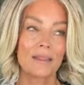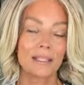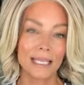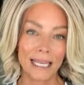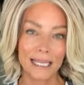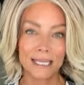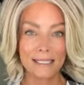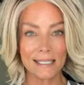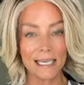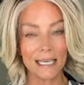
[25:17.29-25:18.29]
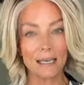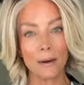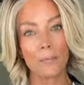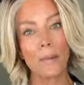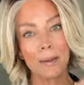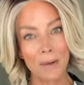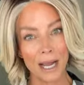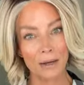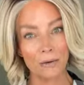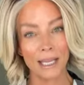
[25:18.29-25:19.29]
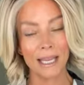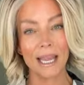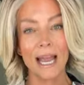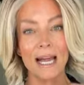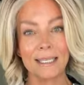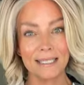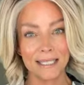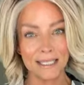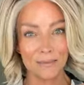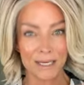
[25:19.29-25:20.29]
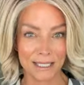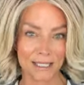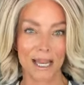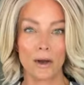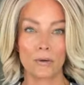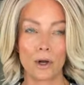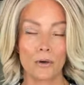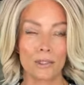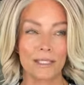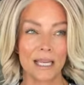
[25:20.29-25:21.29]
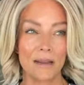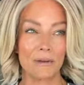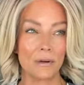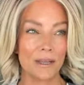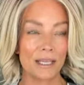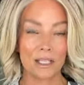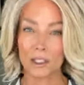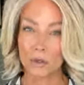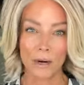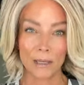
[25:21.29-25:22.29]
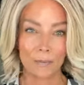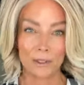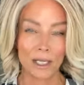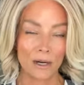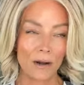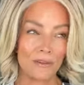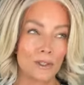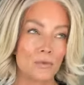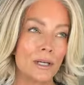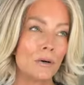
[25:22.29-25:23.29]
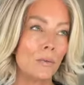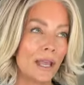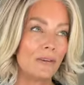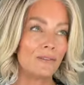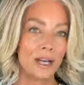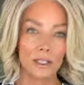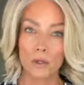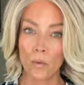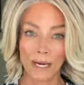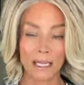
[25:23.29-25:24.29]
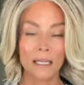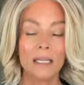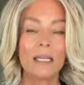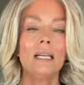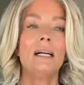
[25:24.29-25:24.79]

The link is in my bio link, as is my discount code to save you. I think it's 20% off. It's Real Wig Fun 20.